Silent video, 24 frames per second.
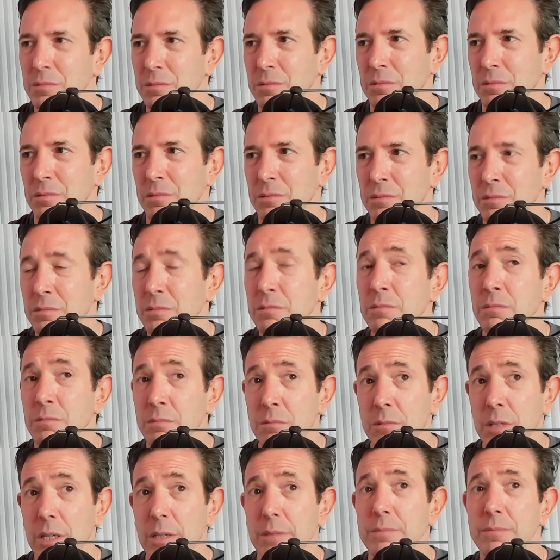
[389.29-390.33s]
And
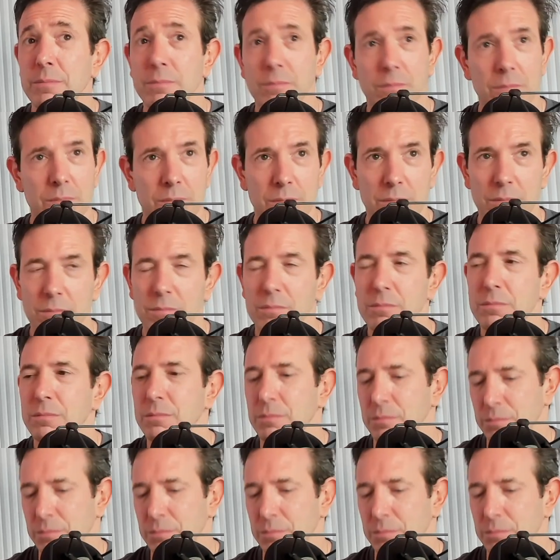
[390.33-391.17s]
we were lucky.